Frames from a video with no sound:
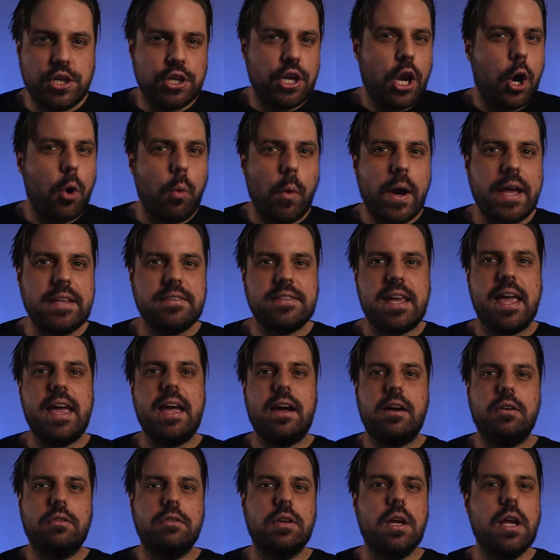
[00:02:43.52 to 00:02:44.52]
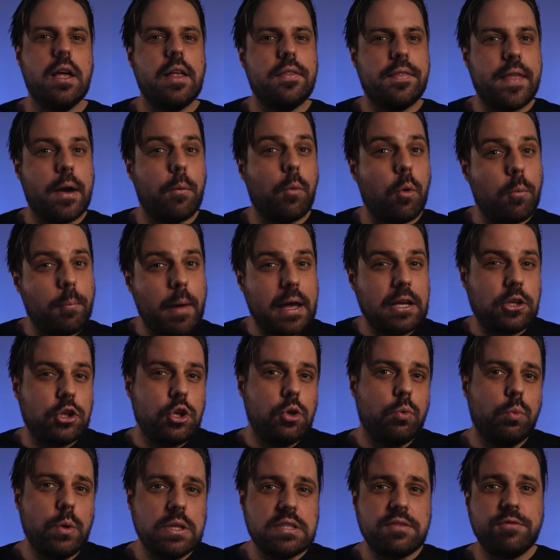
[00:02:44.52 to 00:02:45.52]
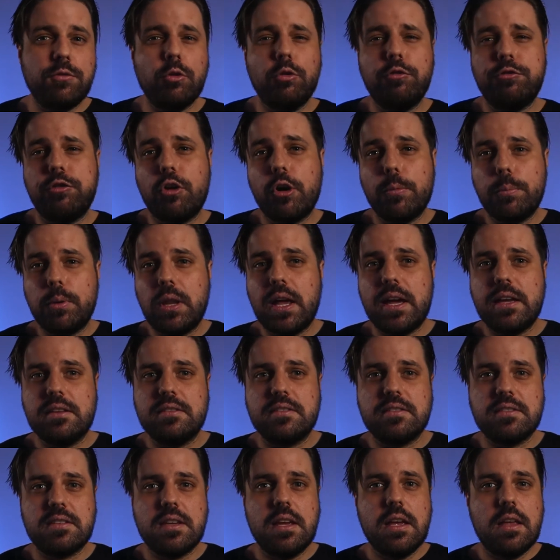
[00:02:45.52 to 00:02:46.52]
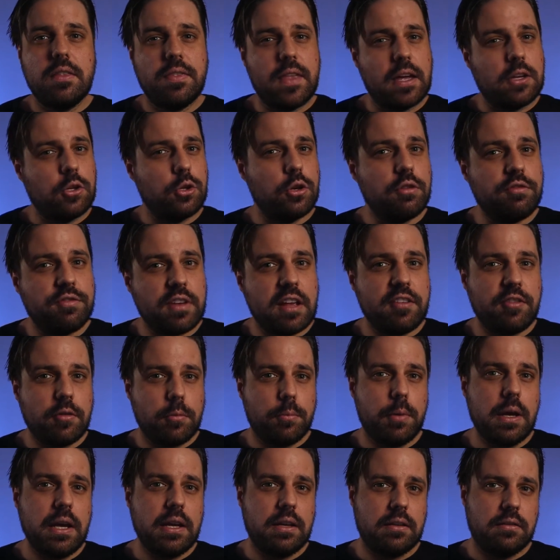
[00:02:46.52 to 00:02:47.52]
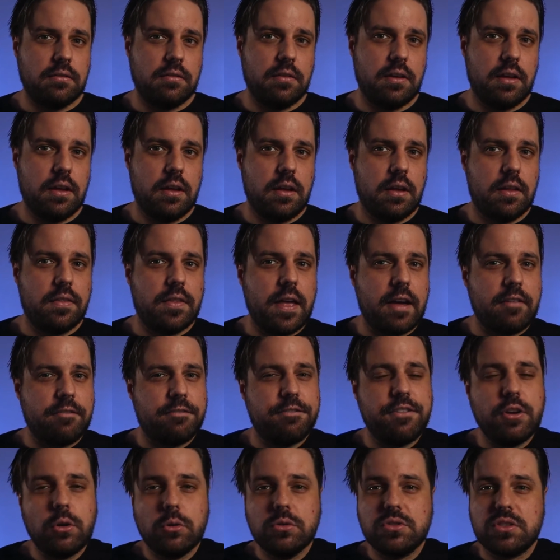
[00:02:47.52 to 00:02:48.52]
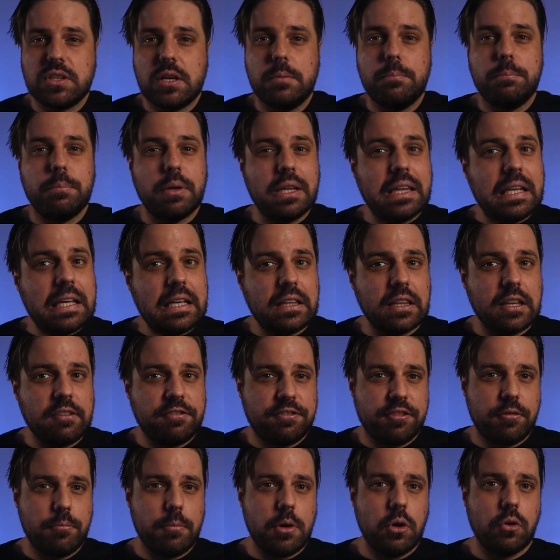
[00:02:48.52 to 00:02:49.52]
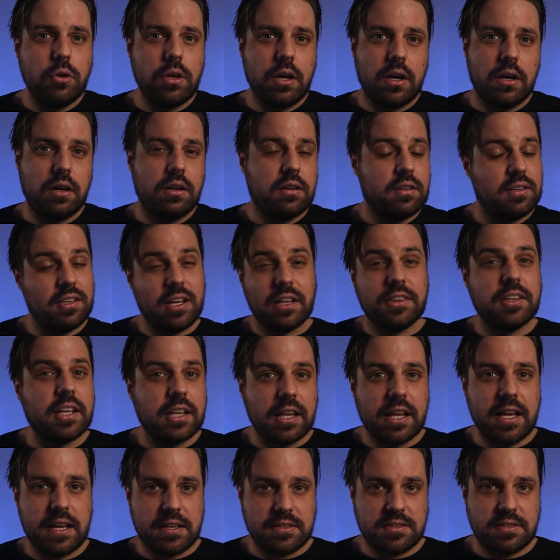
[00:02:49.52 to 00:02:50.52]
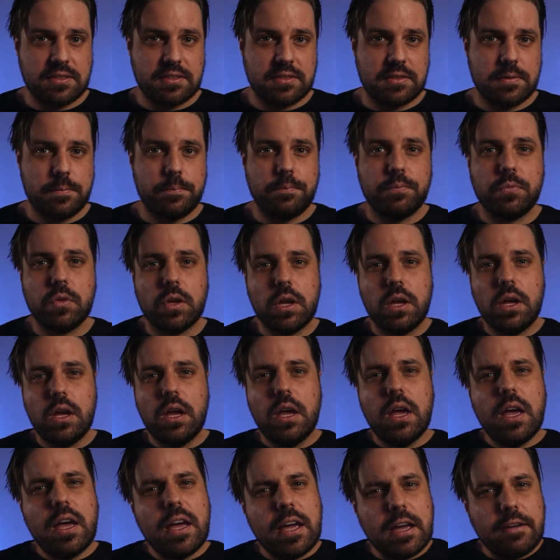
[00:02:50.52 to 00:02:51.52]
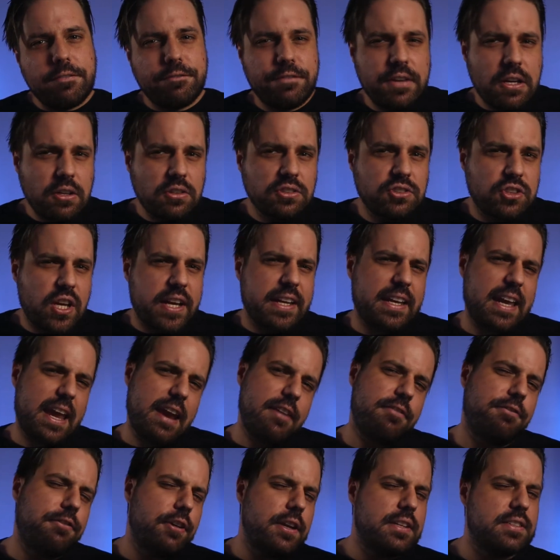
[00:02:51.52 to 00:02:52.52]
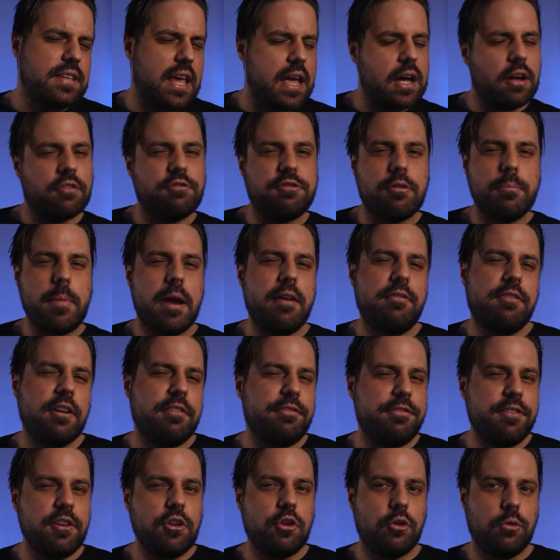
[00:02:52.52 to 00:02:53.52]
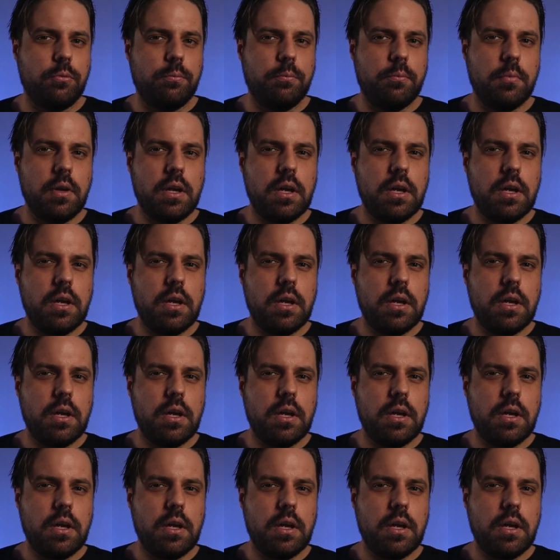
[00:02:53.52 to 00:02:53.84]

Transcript: to nowhere town that will make you wistful for a place that you've never been, that feels completely familiar nonetheless. It feels like every town from every film,